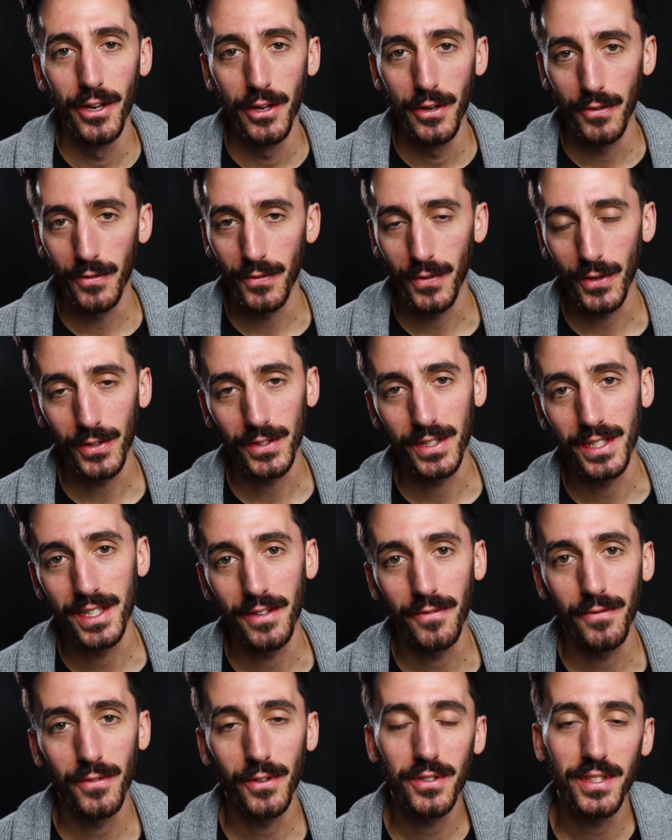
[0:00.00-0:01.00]
First
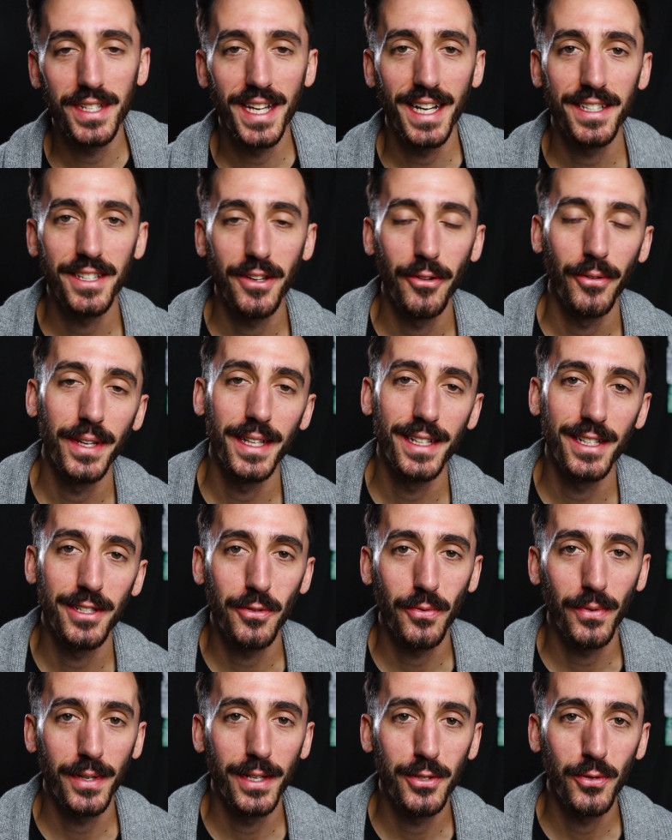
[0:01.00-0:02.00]
test going into
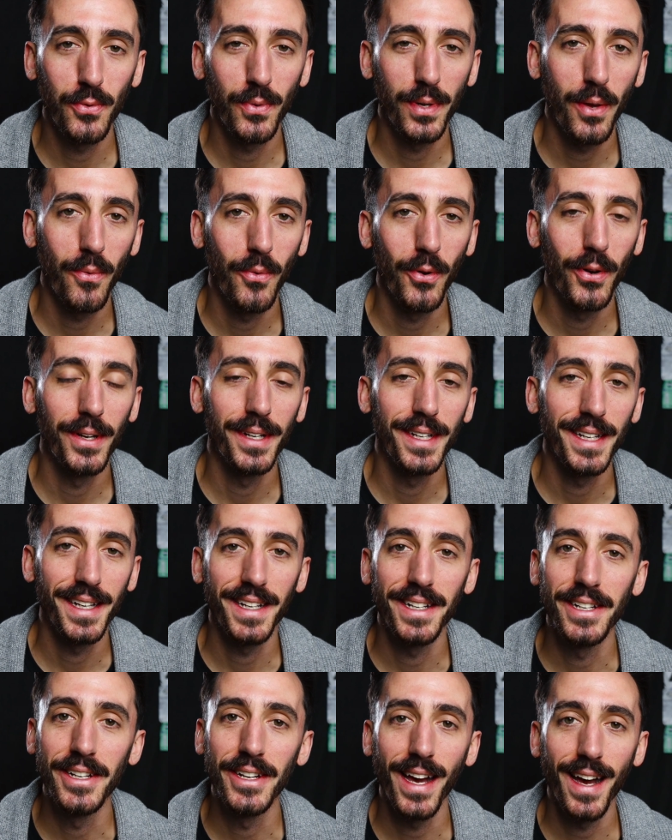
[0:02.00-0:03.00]
2021,
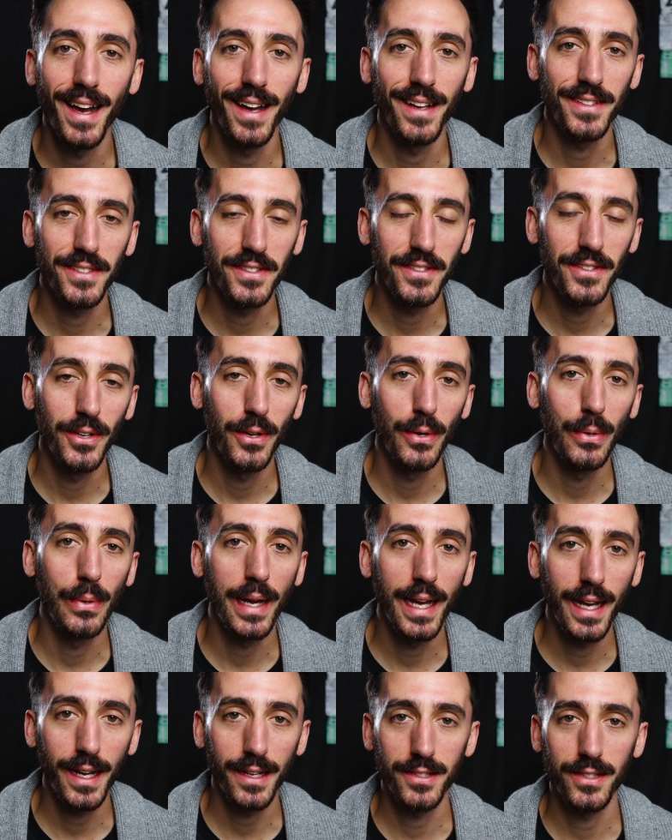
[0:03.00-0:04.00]
not so
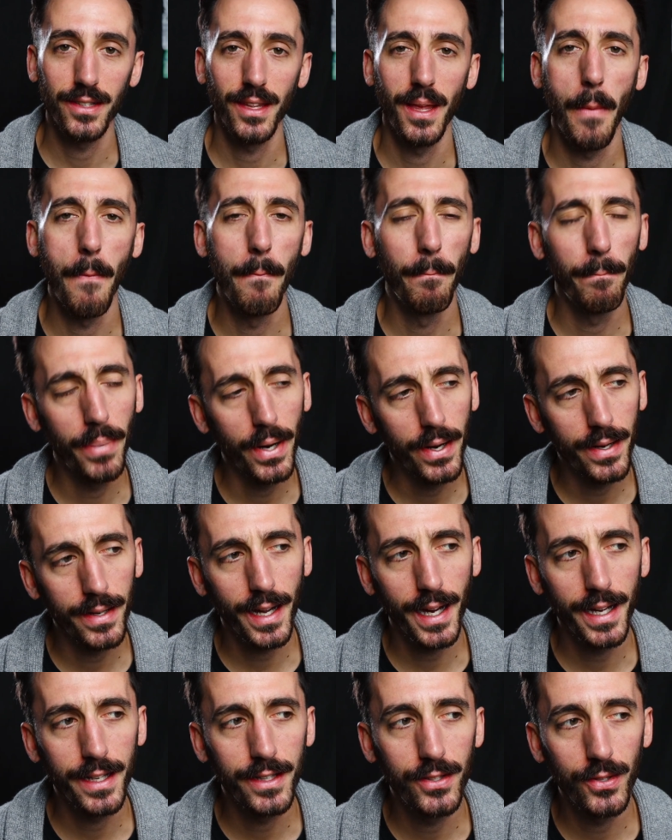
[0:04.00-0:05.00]
excellent. But
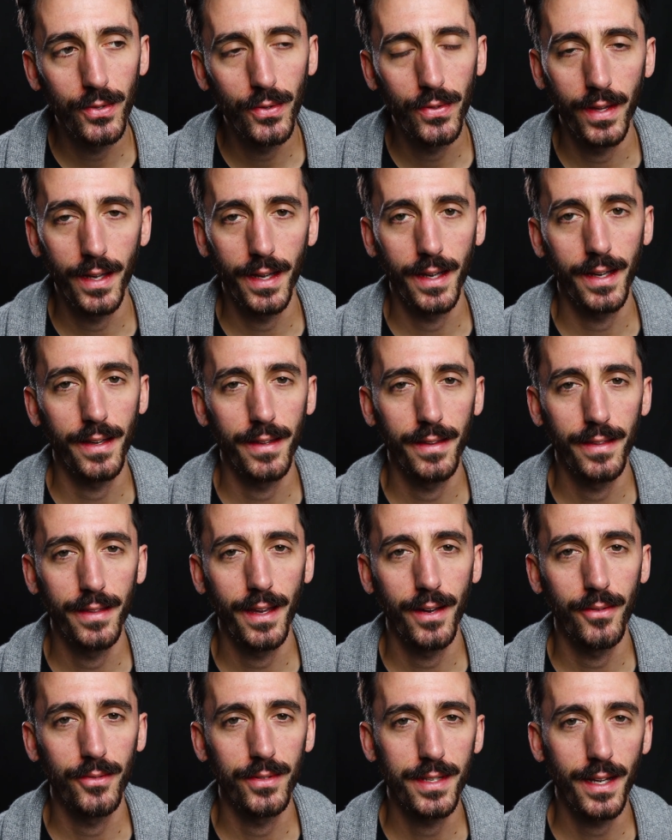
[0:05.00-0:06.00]
I do think
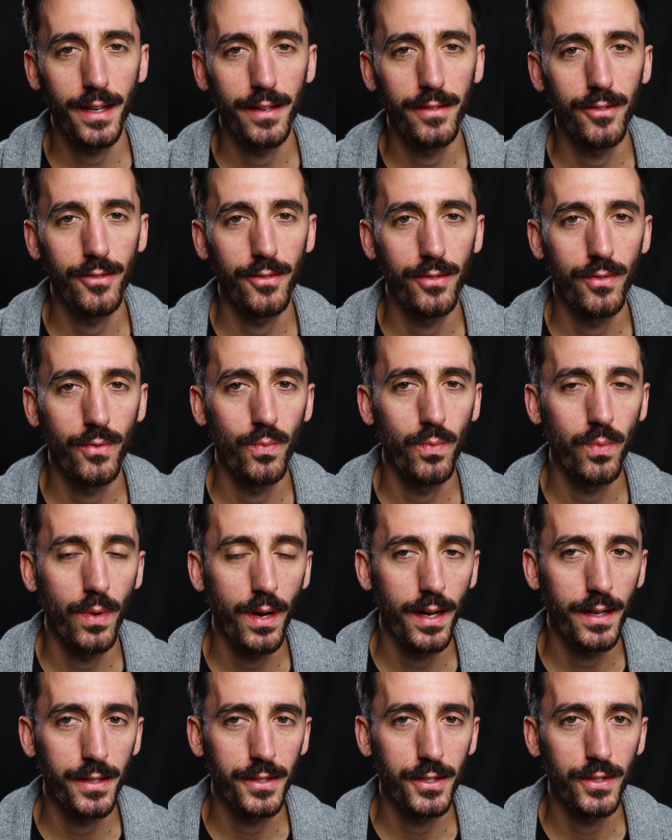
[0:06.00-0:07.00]
that was either the
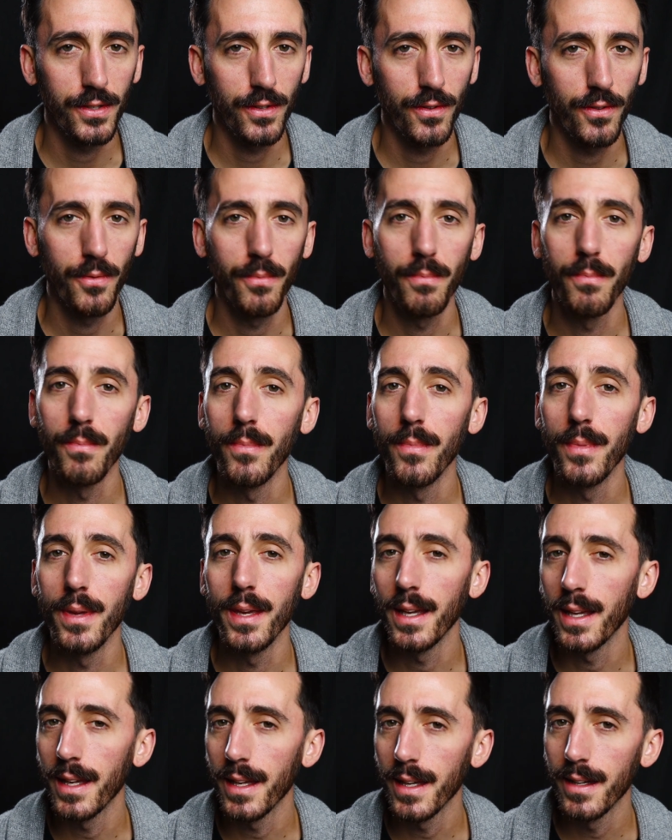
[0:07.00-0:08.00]
watch or
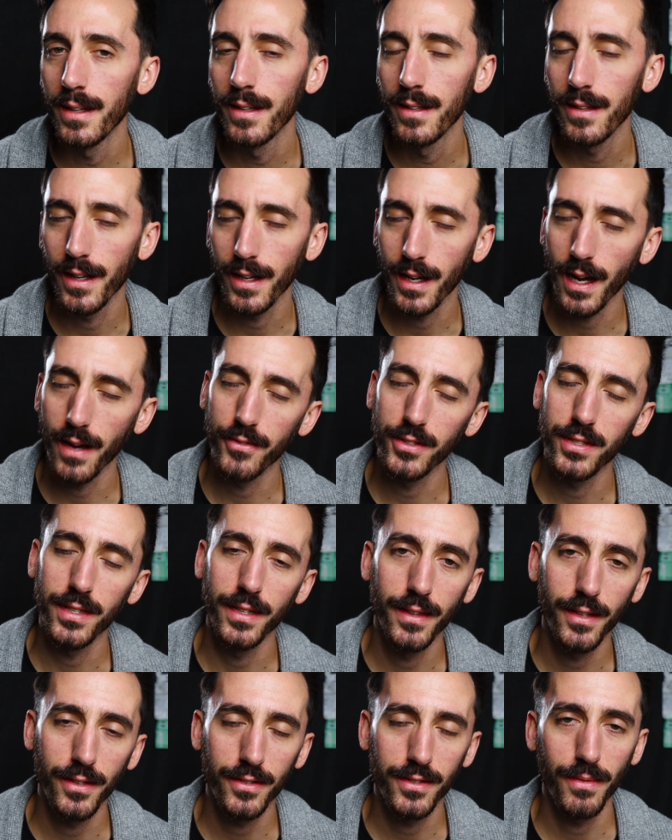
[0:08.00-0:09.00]
me. Like,
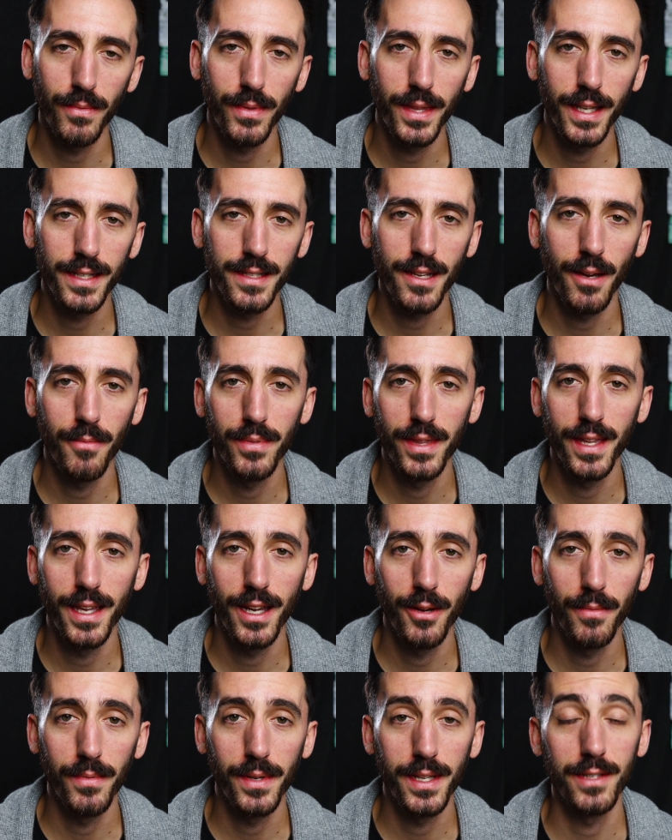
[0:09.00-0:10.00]
obviously, there's some things up in the
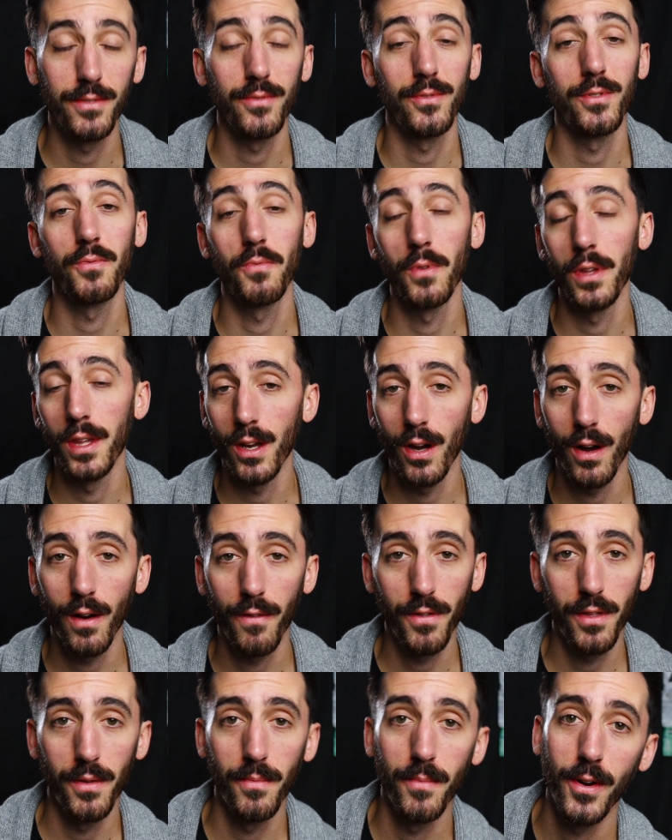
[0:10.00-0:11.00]
air because it was really
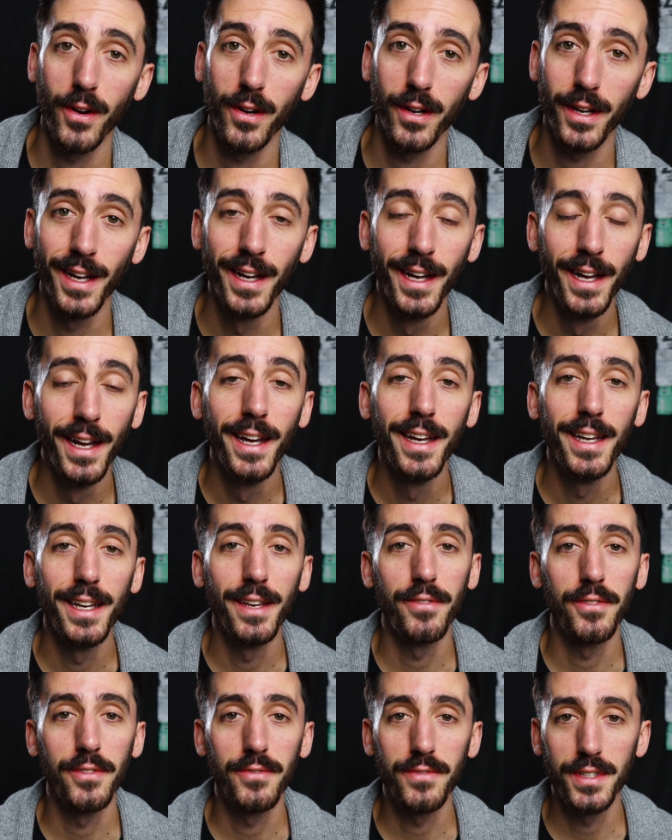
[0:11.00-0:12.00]
off the mark.
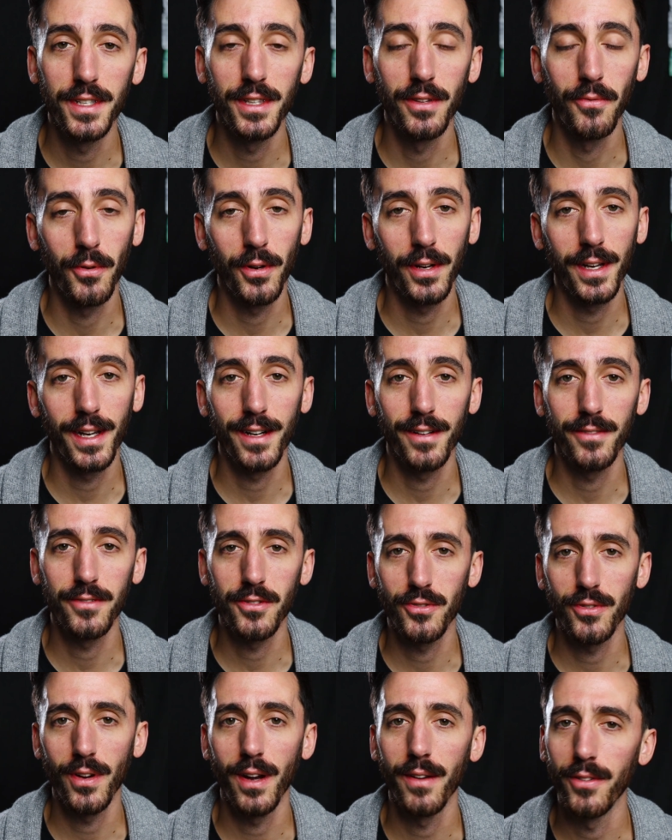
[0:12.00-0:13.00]
If you've seen the workout on
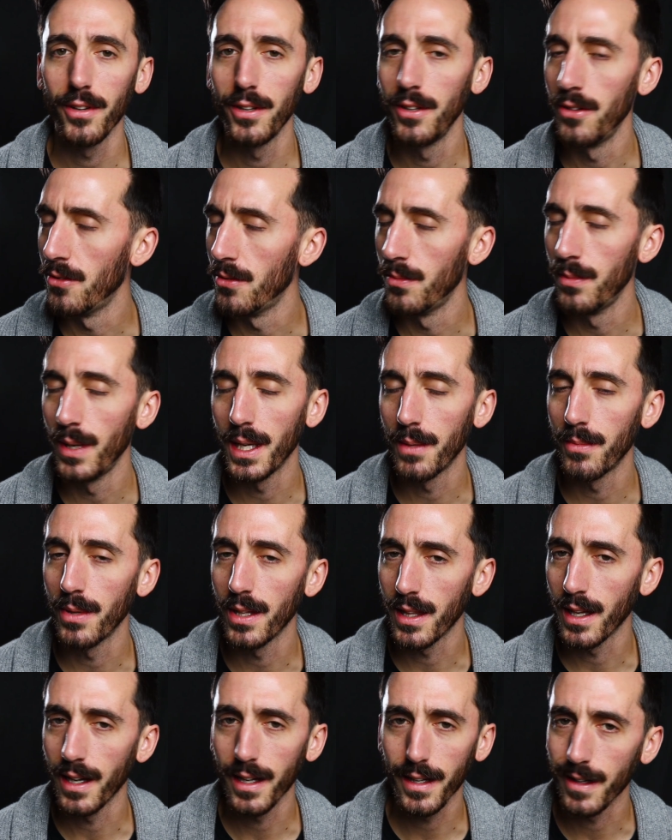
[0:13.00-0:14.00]
STRAVA, you may be
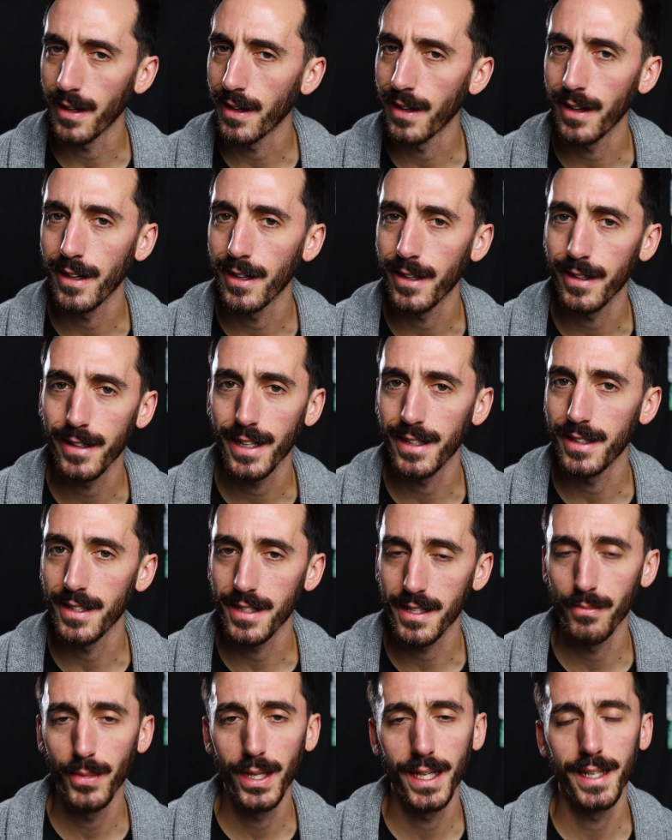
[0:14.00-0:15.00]
like, that
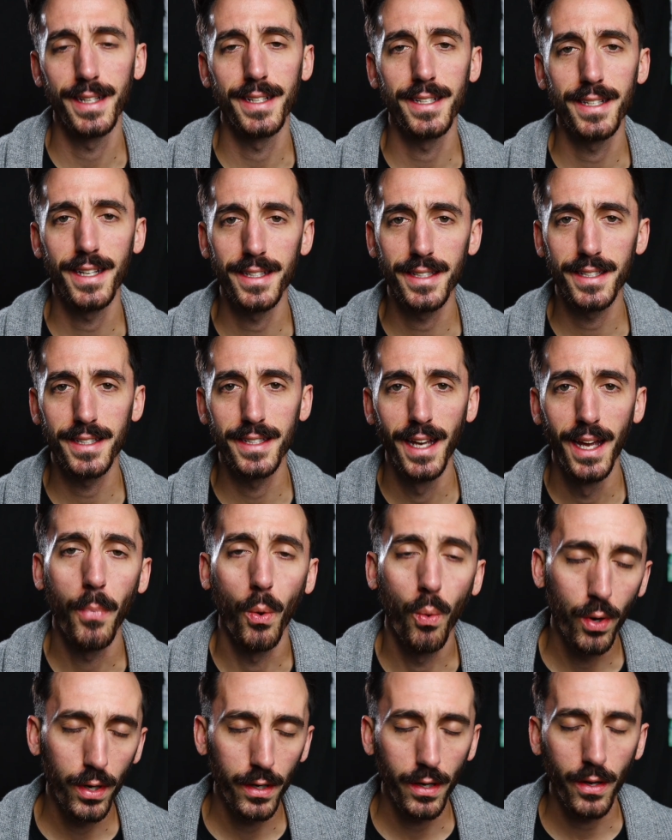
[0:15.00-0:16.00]
doesn't make any sense. But
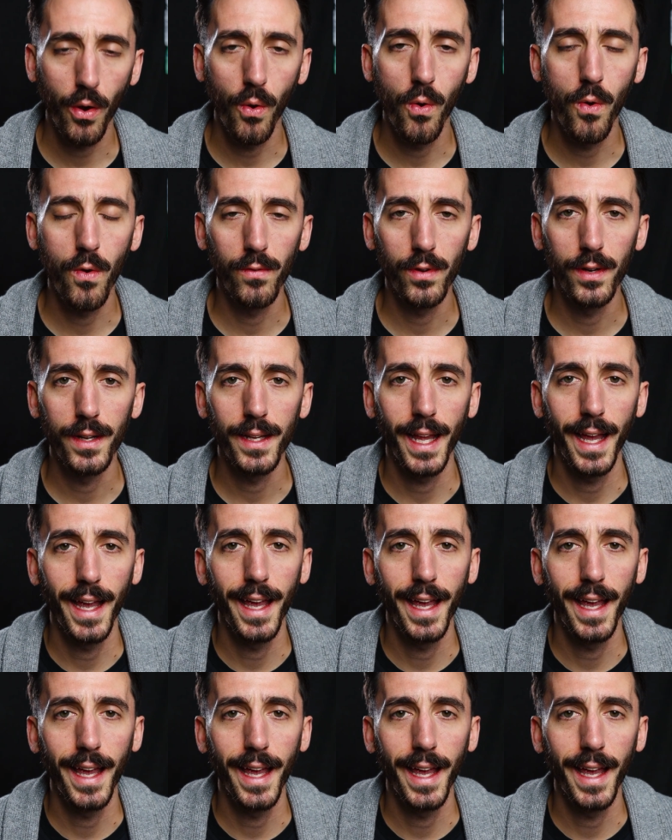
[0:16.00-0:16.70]
we're gonna go over it,